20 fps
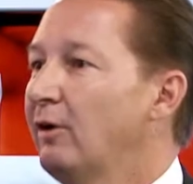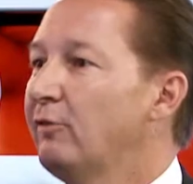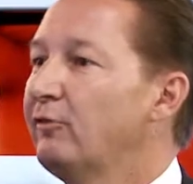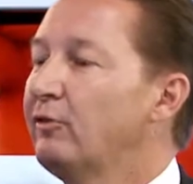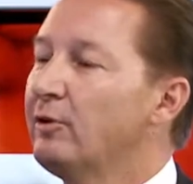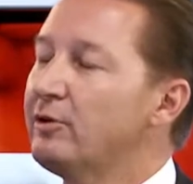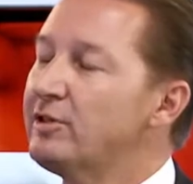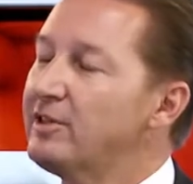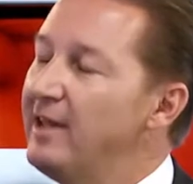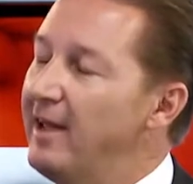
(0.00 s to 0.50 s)
Of
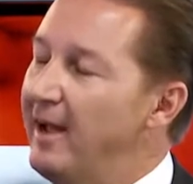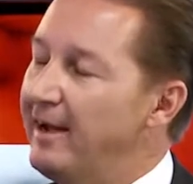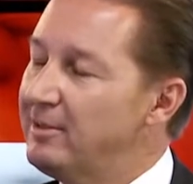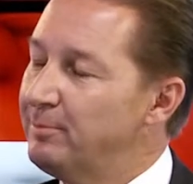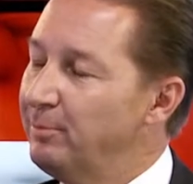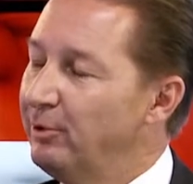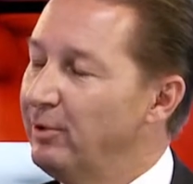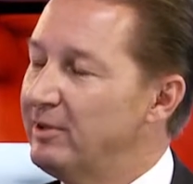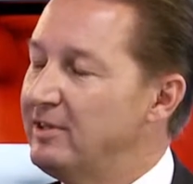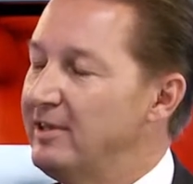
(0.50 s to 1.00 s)
course, the
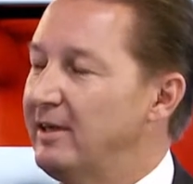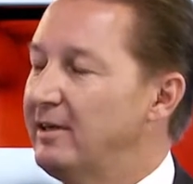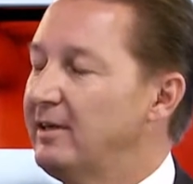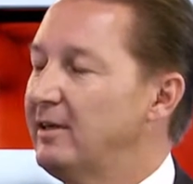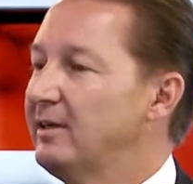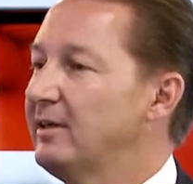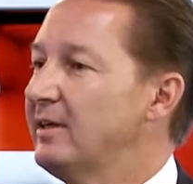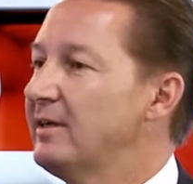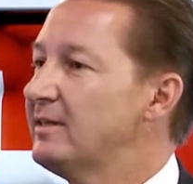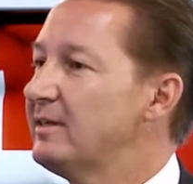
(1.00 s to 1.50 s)
export
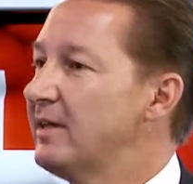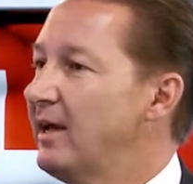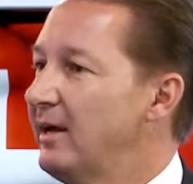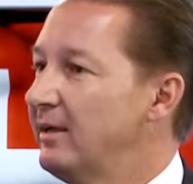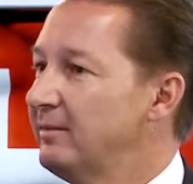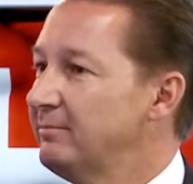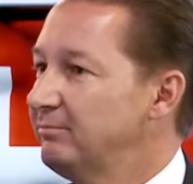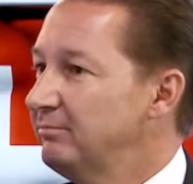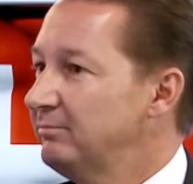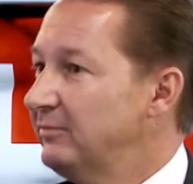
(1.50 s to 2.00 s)
sector
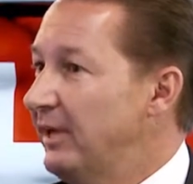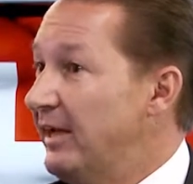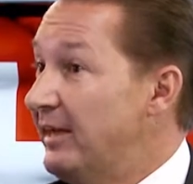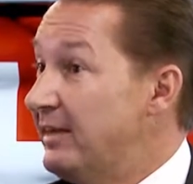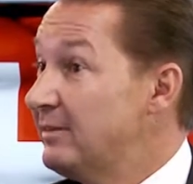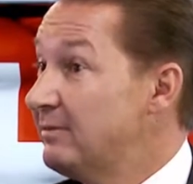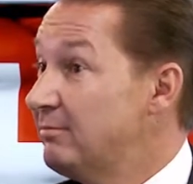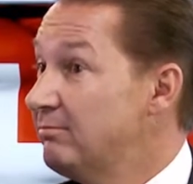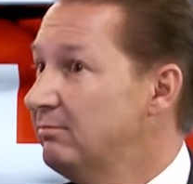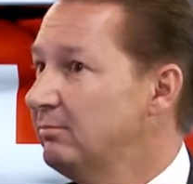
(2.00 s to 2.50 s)

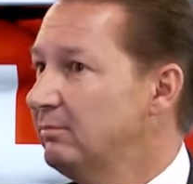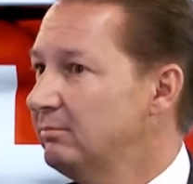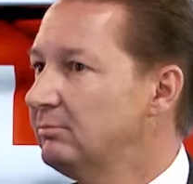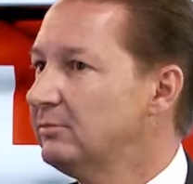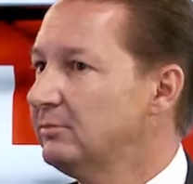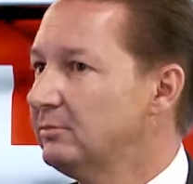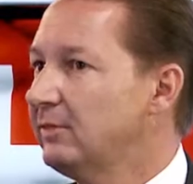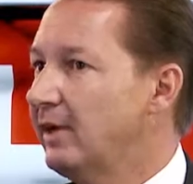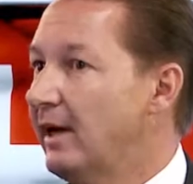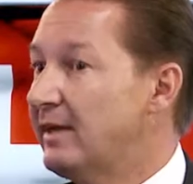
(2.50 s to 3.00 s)

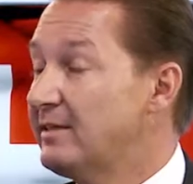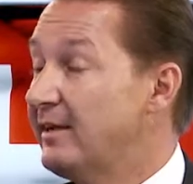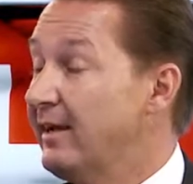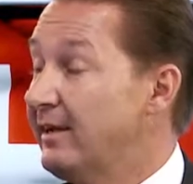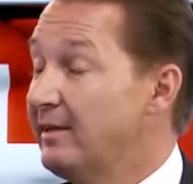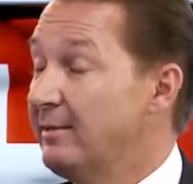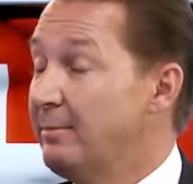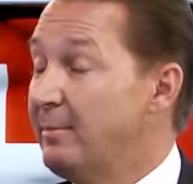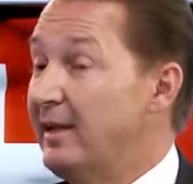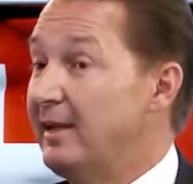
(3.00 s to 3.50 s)
has
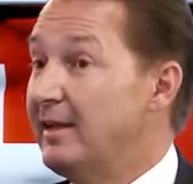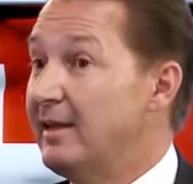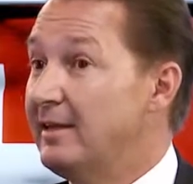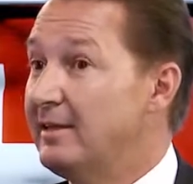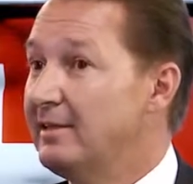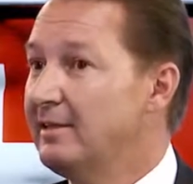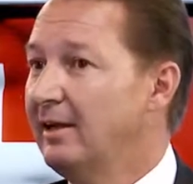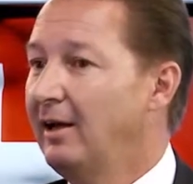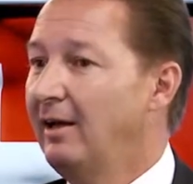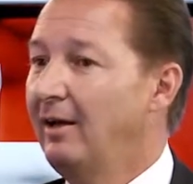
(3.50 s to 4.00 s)
taken a big
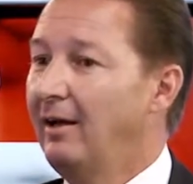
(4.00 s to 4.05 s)
hit